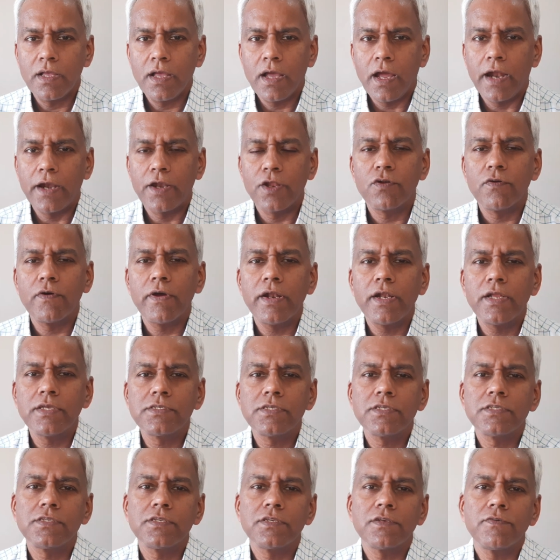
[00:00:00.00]

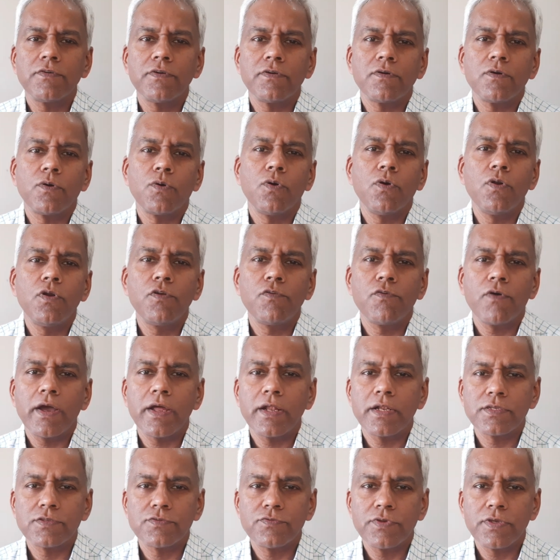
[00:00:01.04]
Adenovirus is an old
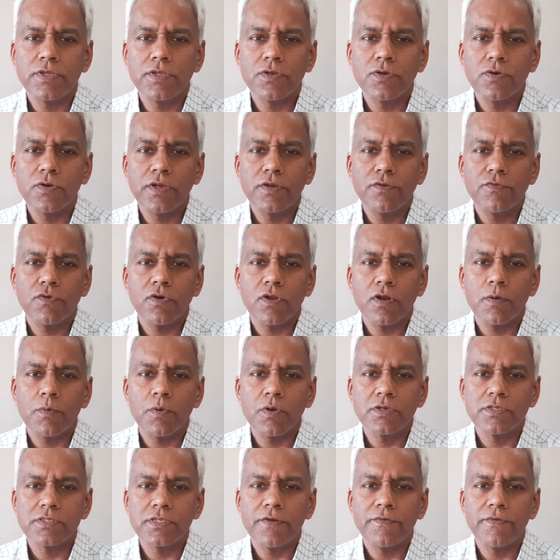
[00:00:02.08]
virus. We know it for
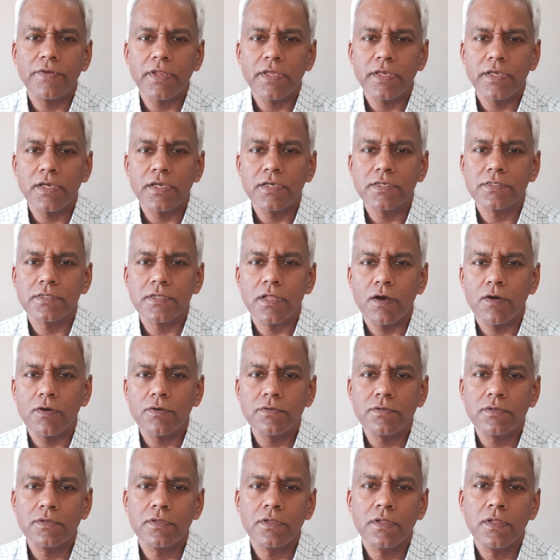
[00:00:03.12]
about 70 years now.